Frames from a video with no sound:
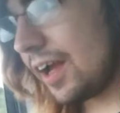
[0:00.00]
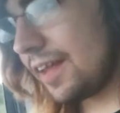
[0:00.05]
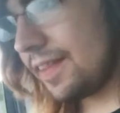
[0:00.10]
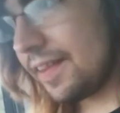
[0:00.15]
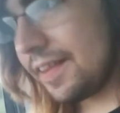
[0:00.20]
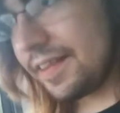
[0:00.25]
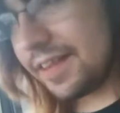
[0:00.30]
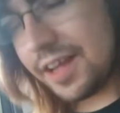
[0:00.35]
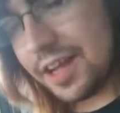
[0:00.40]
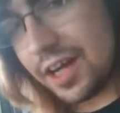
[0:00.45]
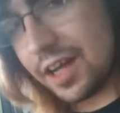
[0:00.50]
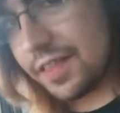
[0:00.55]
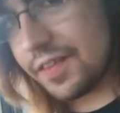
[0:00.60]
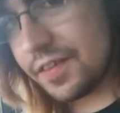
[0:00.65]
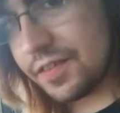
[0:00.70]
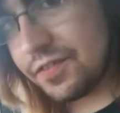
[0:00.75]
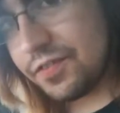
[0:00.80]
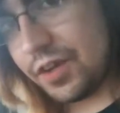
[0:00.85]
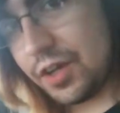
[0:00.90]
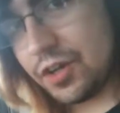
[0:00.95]
And then the
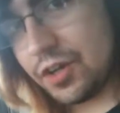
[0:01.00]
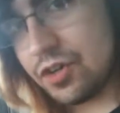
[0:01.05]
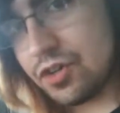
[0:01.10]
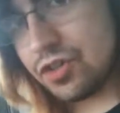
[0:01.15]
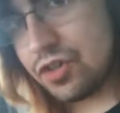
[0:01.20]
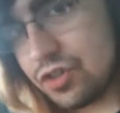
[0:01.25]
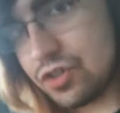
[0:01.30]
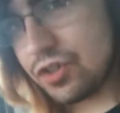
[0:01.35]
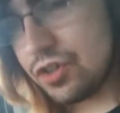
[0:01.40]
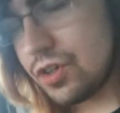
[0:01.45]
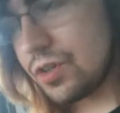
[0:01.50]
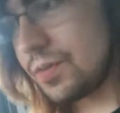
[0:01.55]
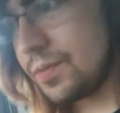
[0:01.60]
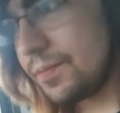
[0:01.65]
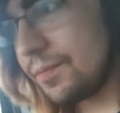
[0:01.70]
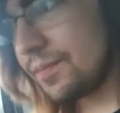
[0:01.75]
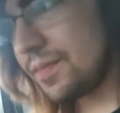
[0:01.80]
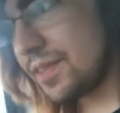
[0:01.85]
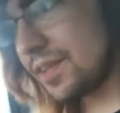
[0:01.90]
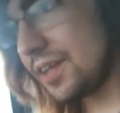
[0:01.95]
other fish,
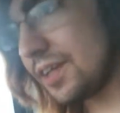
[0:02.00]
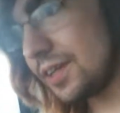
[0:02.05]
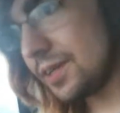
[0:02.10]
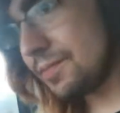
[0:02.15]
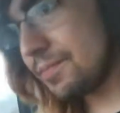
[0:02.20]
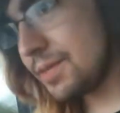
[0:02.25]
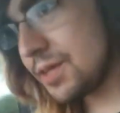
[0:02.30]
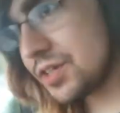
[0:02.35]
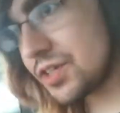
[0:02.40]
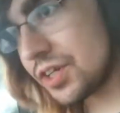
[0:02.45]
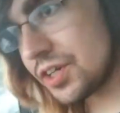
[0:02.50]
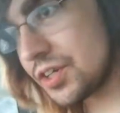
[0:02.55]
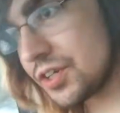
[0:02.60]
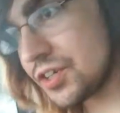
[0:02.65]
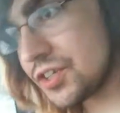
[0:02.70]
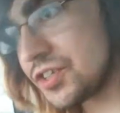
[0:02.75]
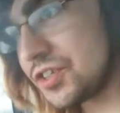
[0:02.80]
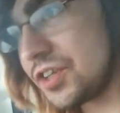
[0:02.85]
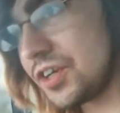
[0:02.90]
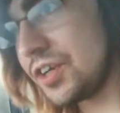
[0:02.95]
the
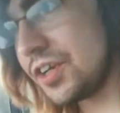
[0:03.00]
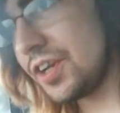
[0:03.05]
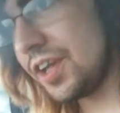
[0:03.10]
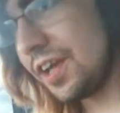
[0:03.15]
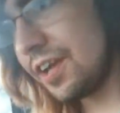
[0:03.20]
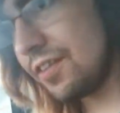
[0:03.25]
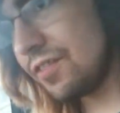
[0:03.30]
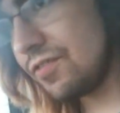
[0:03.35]
misunderstood